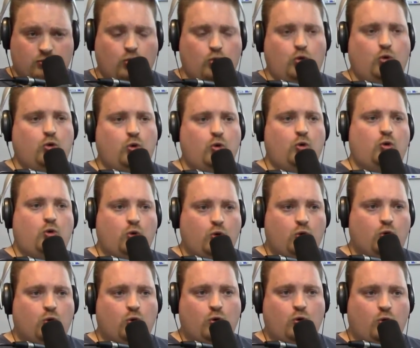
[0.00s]

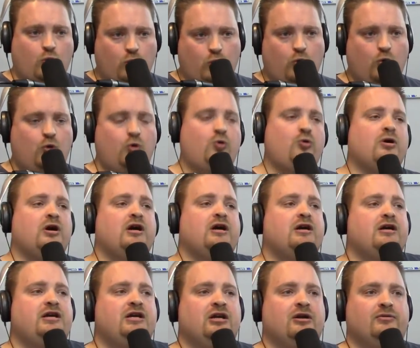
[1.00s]

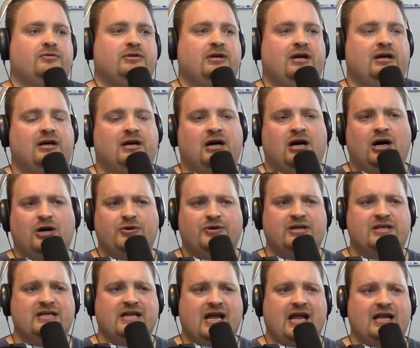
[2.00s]

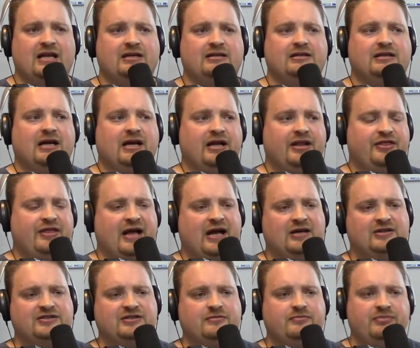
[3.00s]

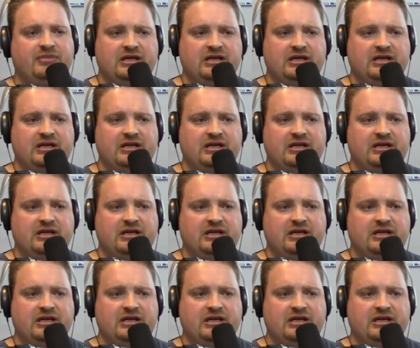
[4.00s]
110,000